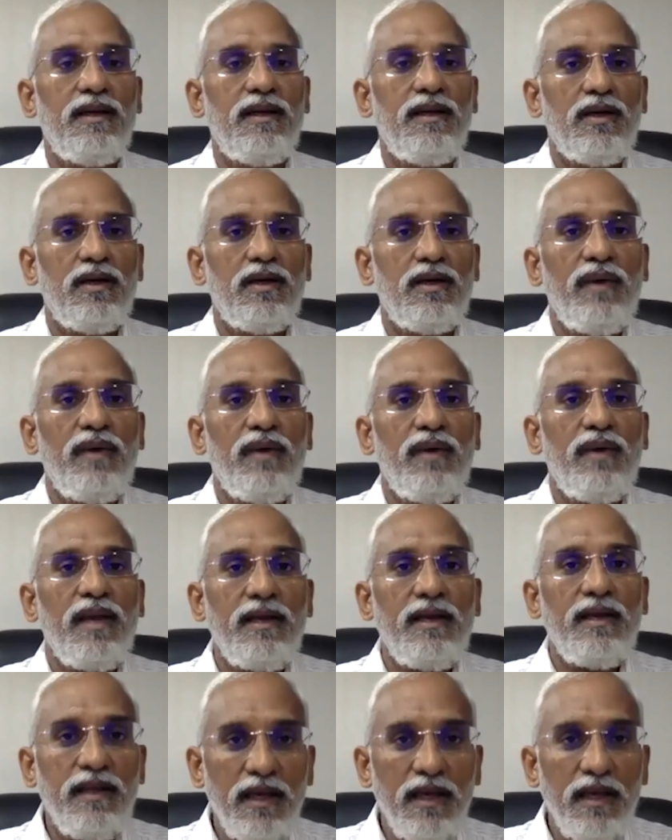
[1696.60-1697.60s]
Now when I
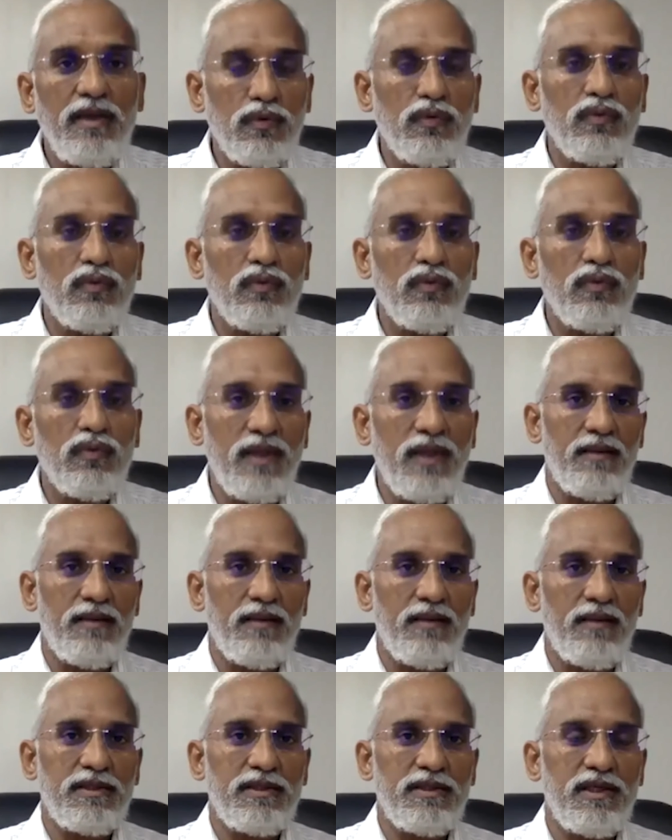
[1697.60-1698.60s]
take you through that
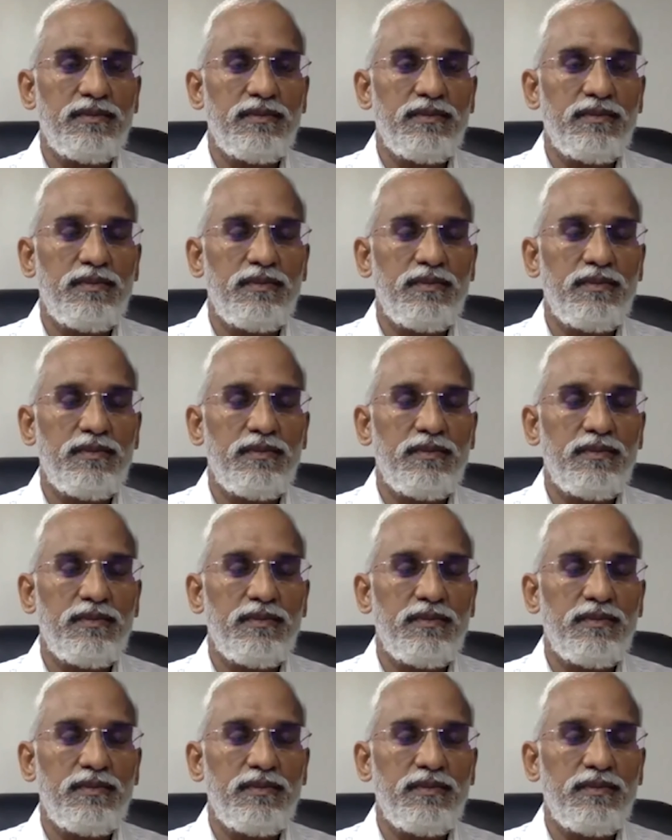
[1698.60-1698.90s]
commercial dispute,